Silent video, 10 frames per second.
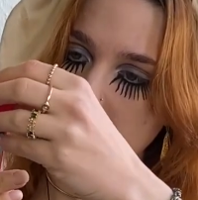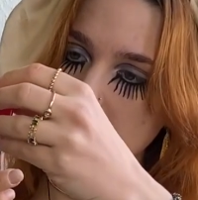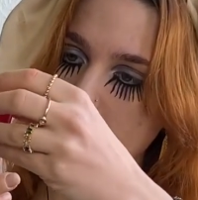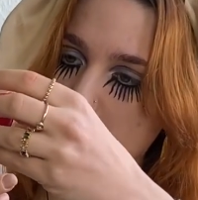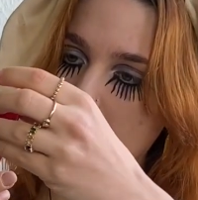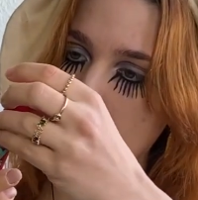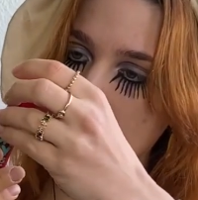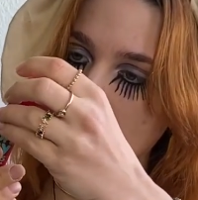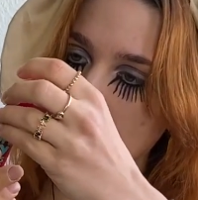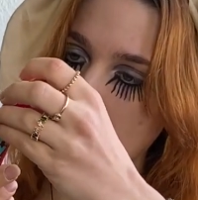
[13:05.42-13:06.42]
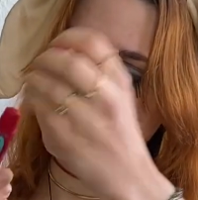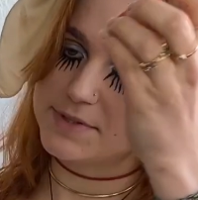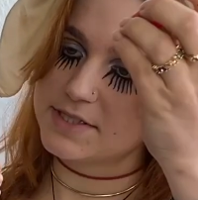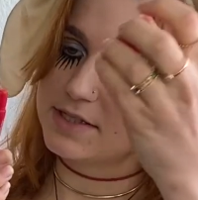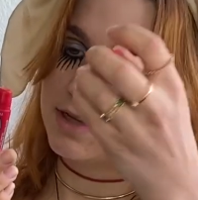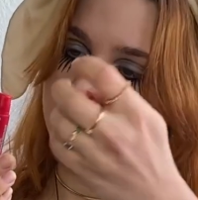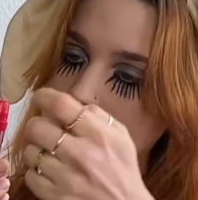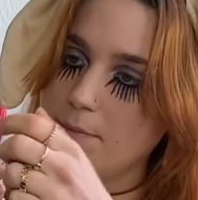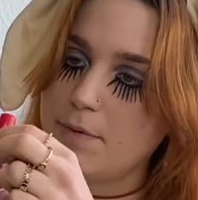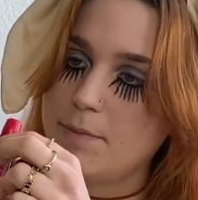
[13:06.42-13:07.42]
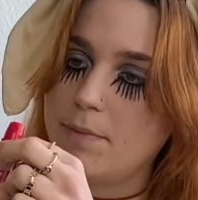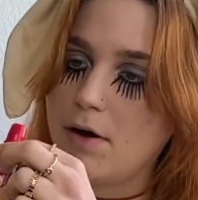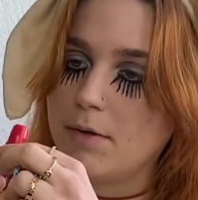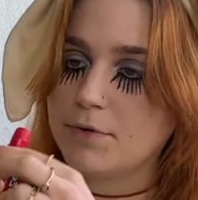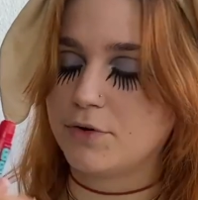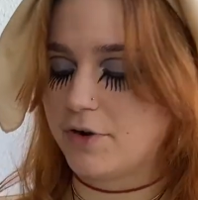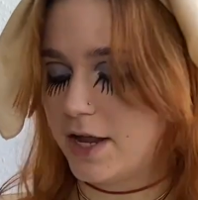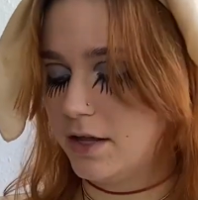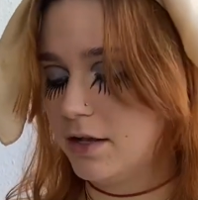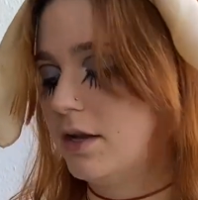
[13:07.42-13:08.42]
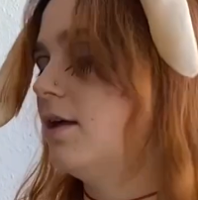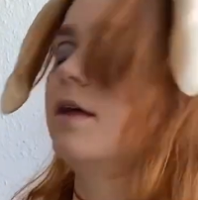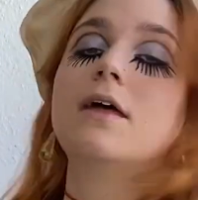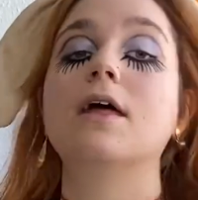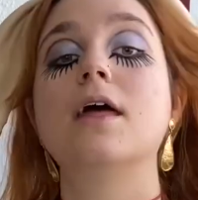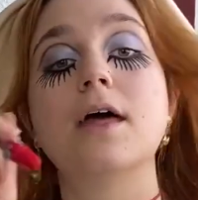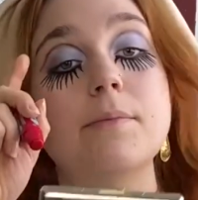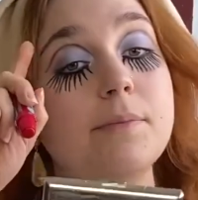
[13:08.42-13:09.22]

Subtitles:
is the Baby Lips Lip Balm Crayon. And